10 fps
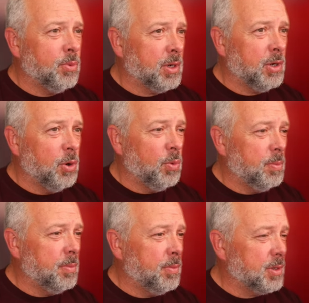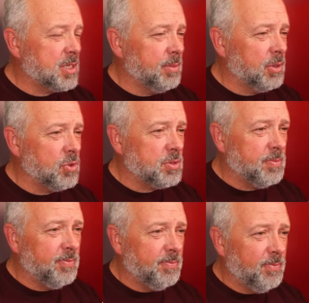to know what some of those
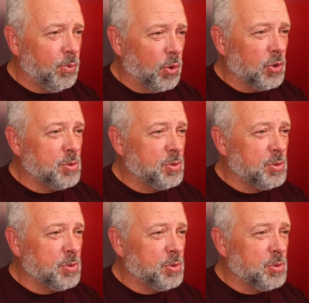words